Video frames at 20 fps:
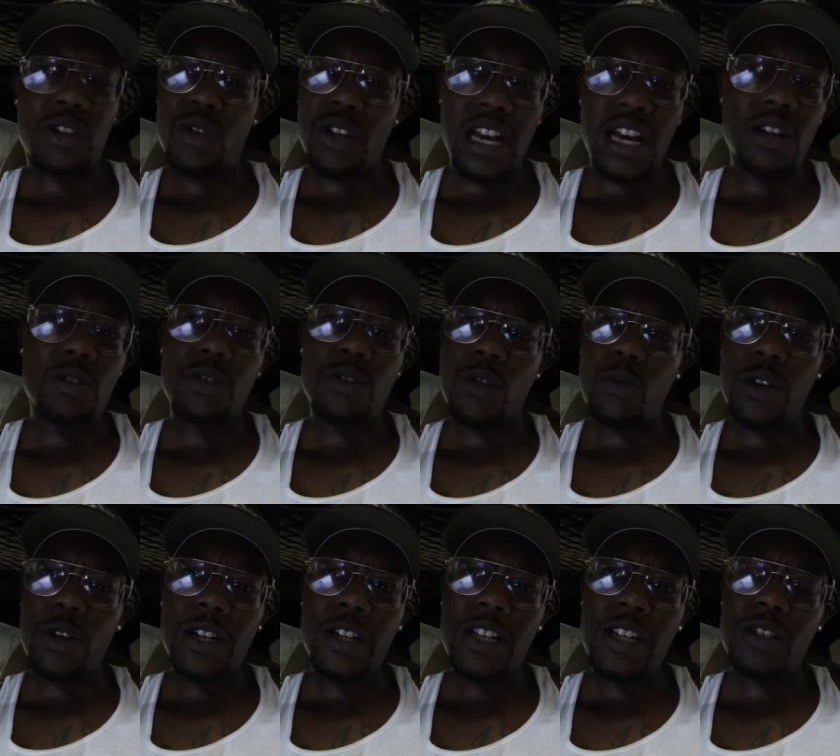my truck, I don't know
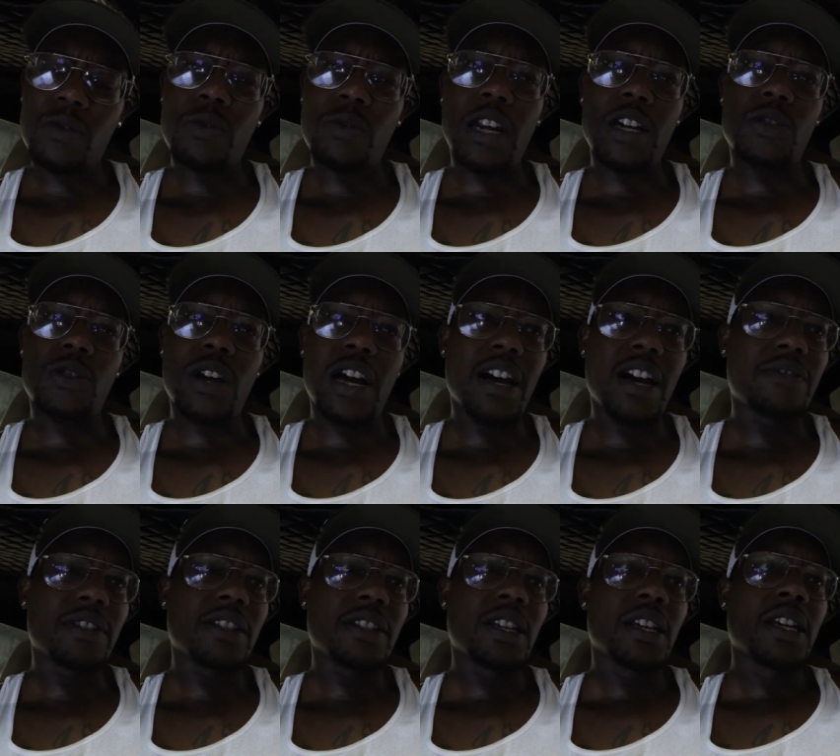what it is when I
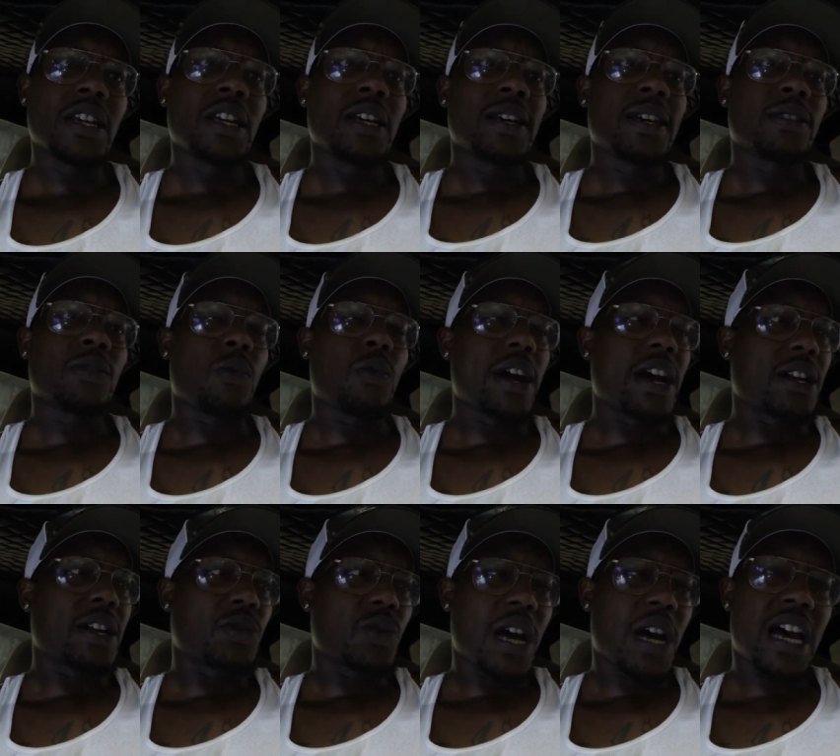drive it, the way
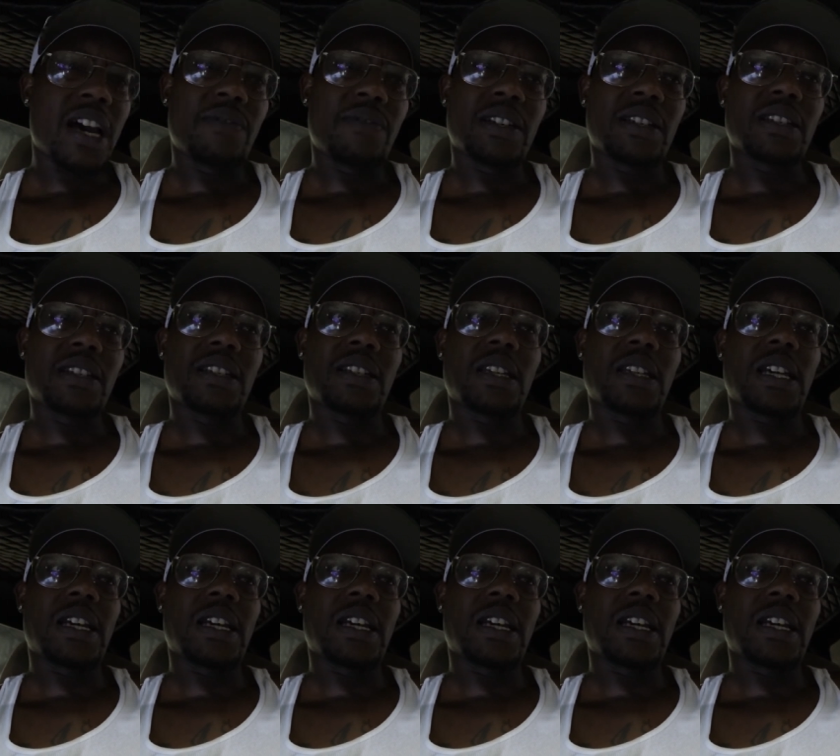I drive it.